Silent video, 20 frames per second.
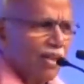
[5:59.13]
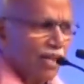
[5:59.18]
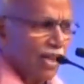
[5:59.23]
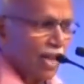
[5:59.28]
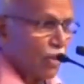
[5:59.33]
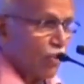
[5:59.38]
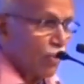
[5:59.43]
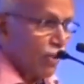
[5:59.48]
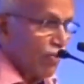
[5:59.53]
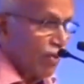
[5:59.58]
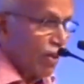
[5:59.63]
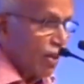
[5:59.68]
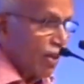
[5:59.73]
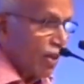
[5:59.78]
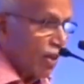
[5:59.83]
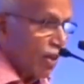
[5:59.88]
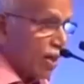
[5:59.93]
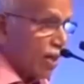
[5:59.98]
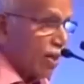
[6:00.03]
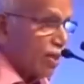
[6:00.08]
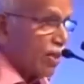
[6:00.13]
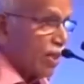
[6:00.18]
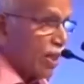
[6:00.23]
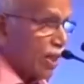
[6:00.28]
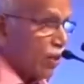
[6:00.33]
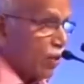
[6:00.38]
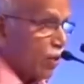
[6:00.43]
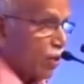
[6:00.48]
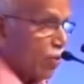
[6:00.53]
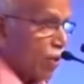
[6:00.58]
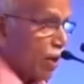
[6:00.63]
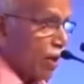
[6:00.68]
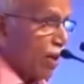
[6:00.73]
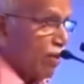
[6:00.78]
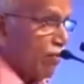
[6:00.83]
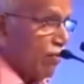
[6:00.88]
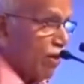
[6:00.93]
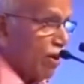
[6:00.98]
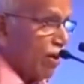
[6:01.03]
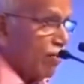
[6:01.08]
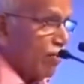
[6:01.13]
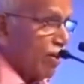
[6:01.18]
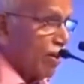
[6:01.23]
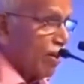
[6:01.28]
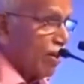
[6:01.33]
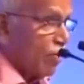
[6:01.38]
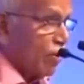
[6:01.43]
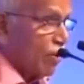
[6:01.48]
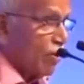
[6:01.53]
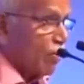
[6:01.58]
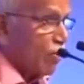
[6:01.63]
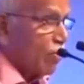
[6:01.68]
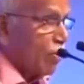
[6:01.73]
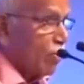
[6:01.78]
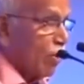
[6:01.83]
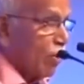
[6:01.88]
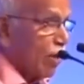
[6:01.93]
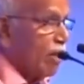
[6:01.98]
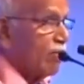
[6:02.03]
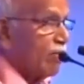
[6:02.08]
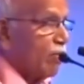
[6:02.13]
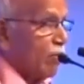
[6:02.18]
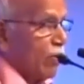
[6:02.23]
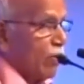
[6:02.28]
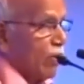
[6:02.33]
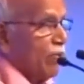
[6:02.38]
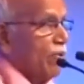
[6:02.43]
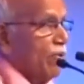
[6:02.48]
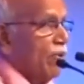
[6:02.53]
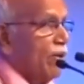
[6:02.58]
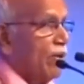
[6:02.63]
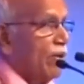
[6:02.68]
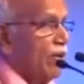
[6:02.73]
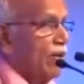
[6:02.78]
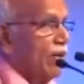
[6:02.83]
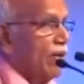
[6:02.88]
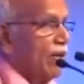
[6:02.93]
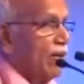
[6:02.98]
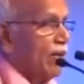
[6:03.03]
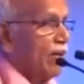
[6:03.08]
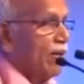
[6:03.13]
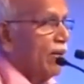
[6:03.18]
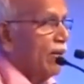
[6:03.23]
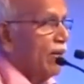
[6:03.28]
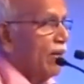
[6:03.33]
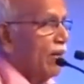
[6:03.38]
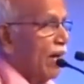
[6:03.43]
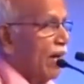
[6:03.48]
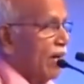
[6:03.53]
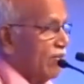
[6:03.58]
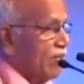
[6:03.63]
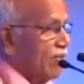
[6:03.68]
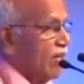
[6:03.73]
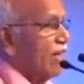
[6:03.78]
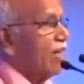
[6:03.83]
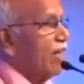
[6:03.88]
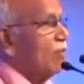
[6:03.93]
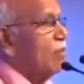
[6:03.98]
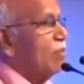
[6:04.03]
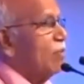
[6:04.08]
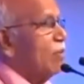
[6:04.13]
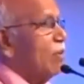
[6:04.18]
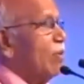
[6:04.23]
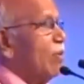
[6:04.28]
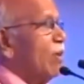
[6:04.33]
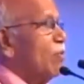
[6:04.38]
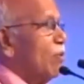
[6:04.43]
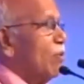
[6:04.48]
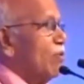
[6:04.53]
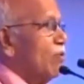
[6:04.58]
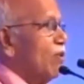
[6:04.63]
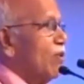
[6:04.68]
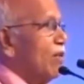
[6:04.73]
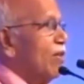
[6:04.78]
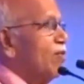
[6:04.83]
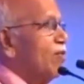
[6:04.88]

That's why we check your blood every now and then, because you may bleed somewhere. I still remember my professor in